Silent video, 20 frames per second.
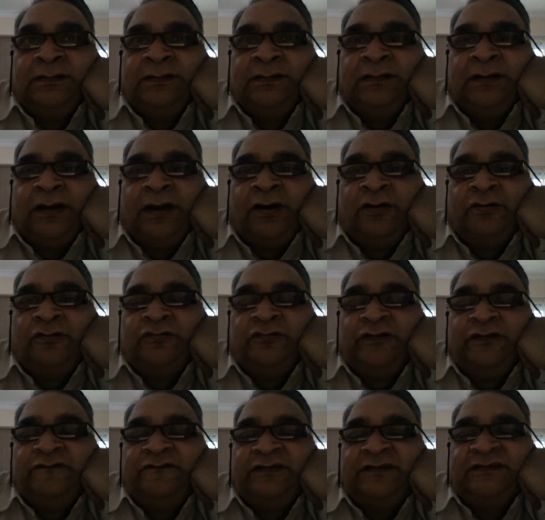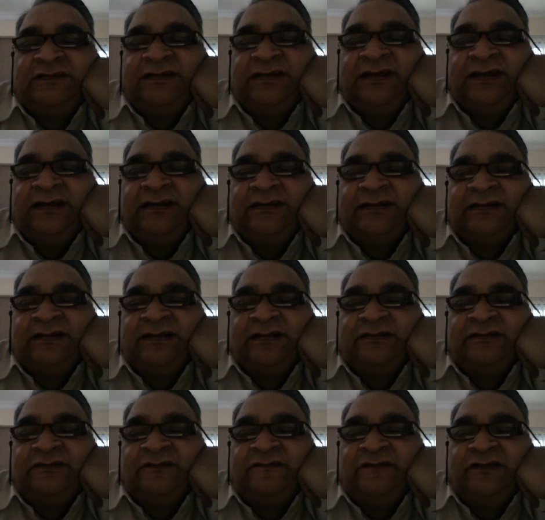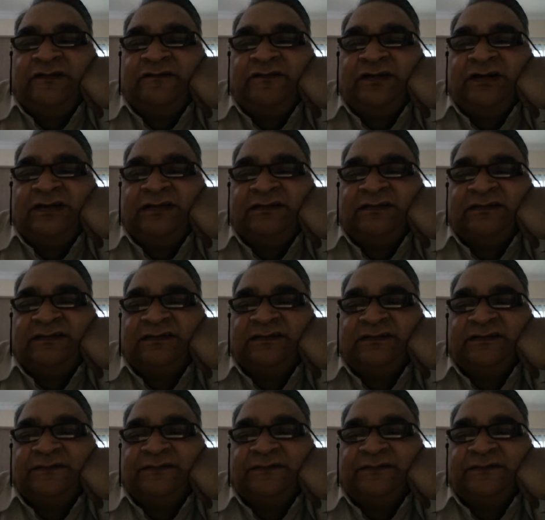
how to investigate a case of liver disease.